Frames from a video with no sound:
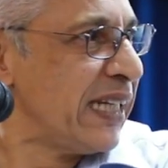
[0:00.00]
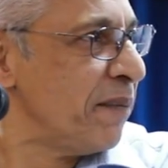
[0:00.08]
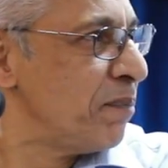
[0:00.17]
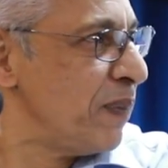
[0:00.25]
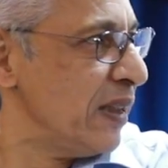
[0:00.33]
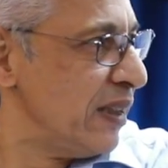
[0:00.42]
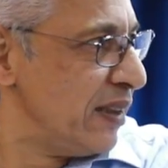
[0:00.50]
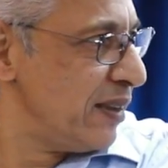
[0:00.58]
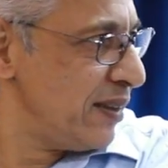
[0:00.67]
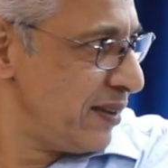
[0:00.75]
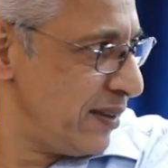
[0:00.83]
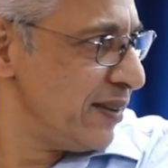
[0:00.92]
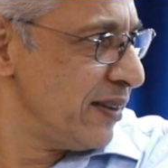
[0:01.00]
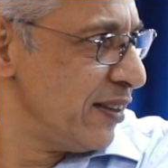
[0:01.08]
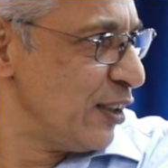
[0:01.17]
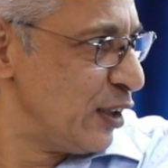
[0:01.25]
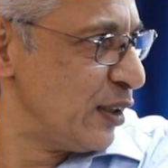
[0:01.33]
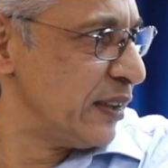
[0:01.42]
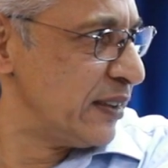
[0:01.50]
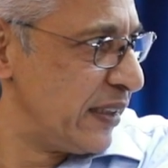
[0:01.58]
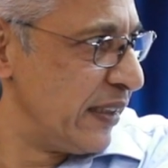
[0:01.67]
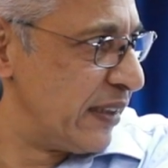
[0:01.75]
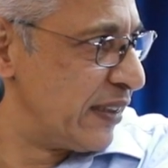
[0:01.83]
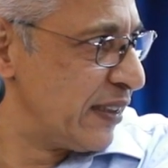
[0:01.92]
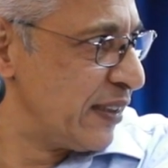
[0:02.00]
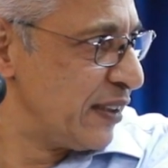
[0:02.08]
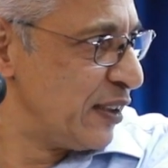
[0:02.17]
temple in the state